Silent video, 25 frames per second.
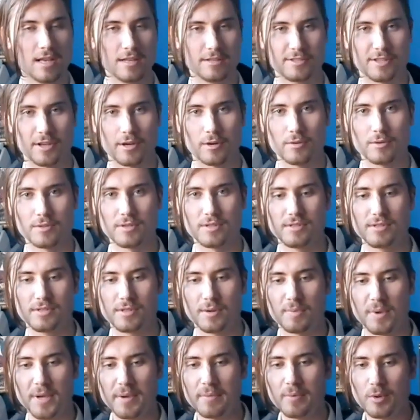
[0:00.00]
So
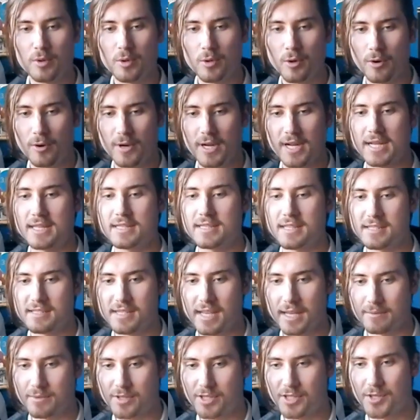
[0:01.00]
to people who are in the
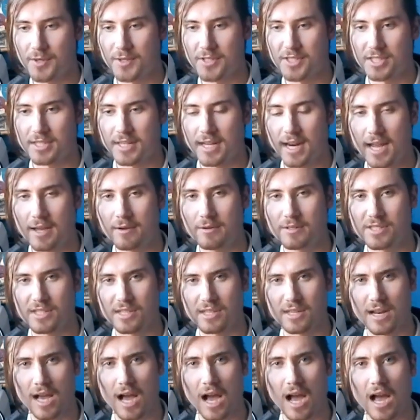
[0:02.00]
same situation that I was
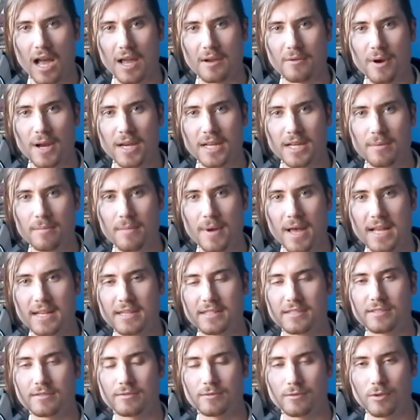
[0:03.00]
in, I
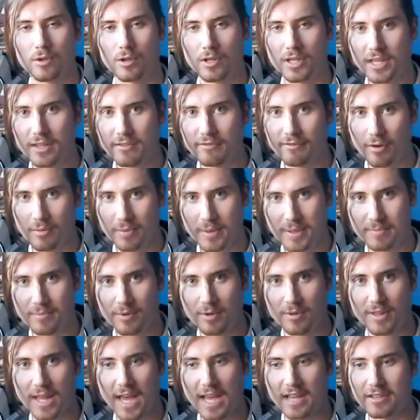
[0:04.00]
recommend looking for
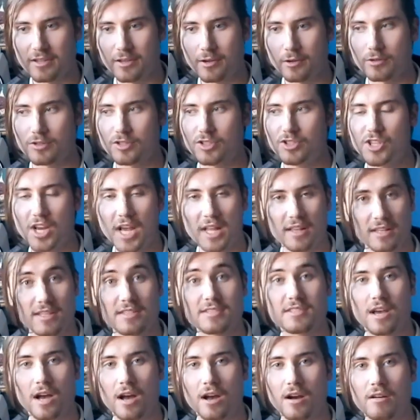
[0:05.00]
people that you're
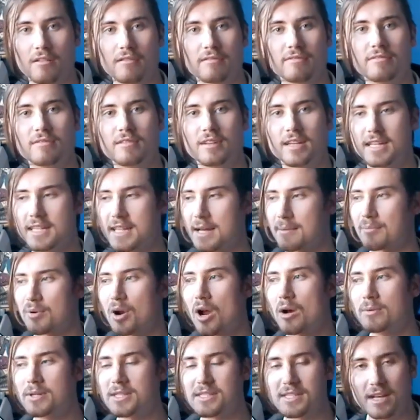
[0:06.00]
jealous of. And that
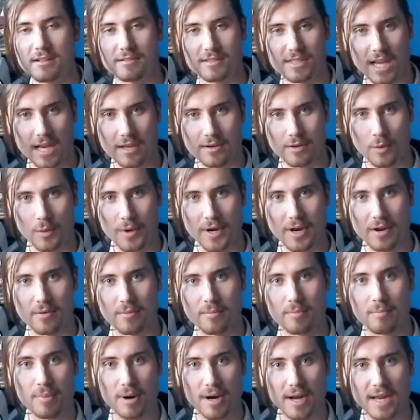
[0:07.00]
probably sounds kind of
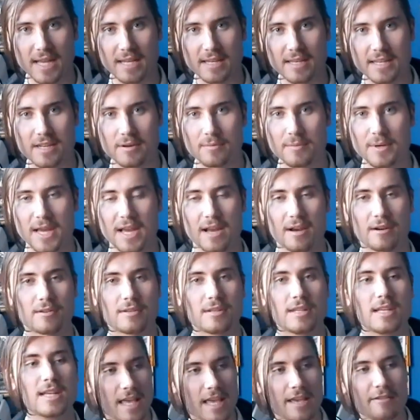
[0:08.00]
weird, but hear me out.
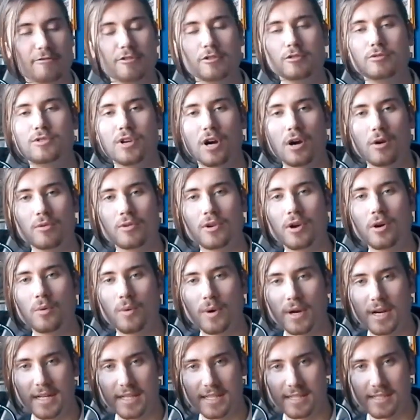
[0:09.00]
If you don't know
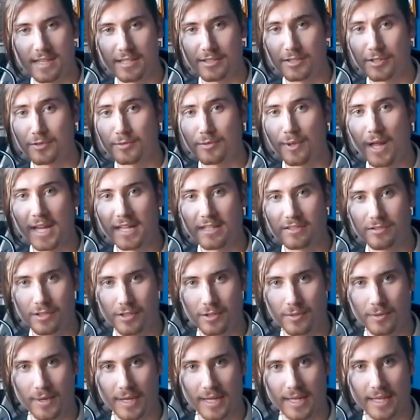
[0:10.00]
what it is that you like
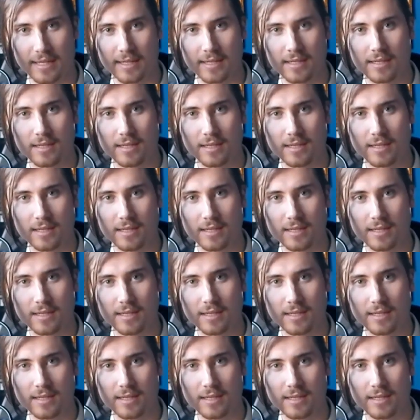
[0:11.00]
doing,